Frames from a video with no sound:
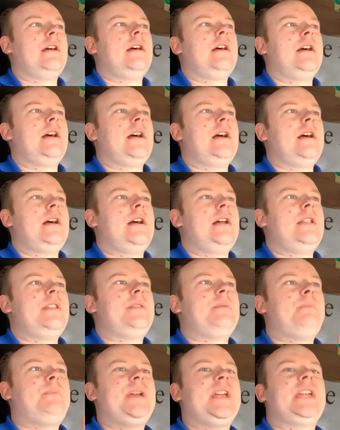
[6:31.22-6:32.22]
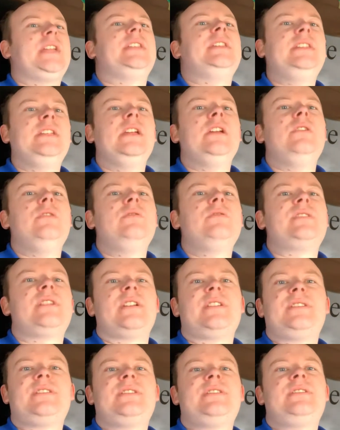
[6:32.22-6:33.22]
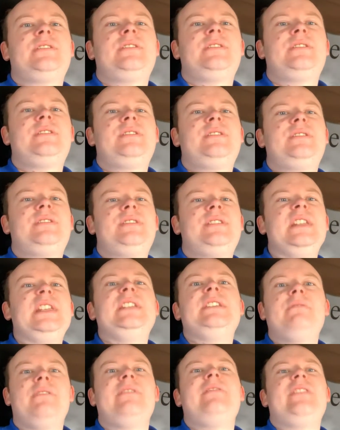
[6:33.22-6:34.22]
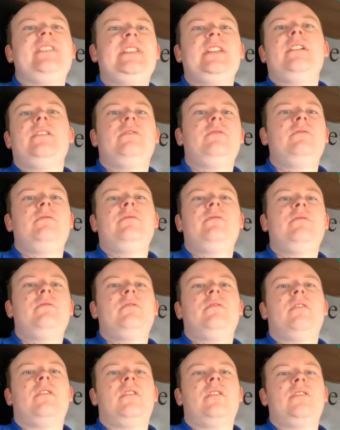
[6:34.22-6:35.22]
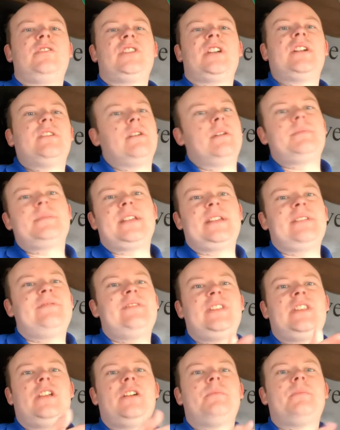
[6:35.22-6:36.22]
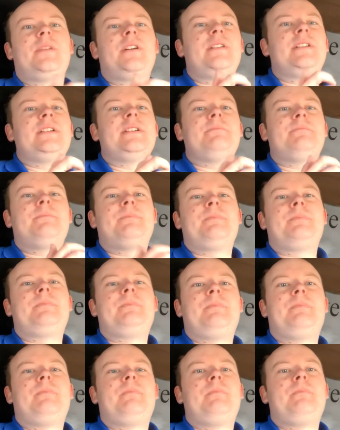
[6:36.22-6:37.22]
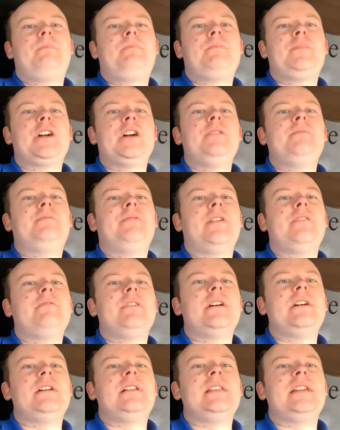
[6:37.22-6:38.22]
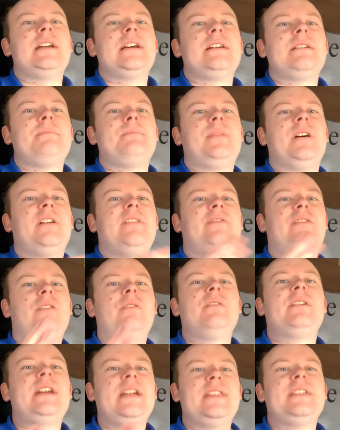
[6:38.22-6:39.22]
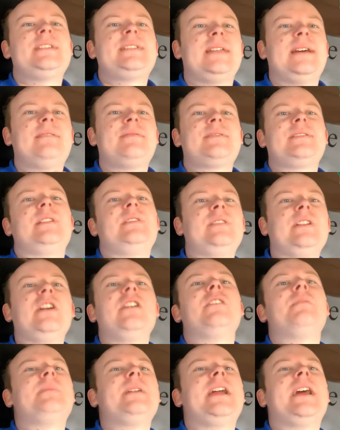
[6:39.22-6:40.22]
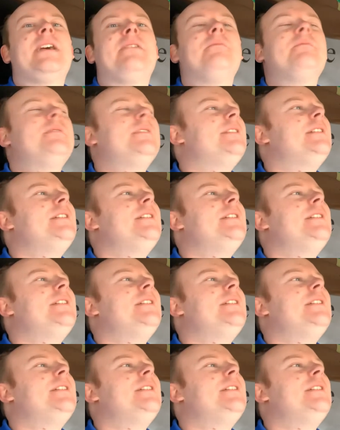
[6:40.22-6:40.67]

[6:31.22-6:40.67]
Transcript: The big news, I did do a channel update video on my GoPro earlier, but I thought I'd get this out because I know it'll be out.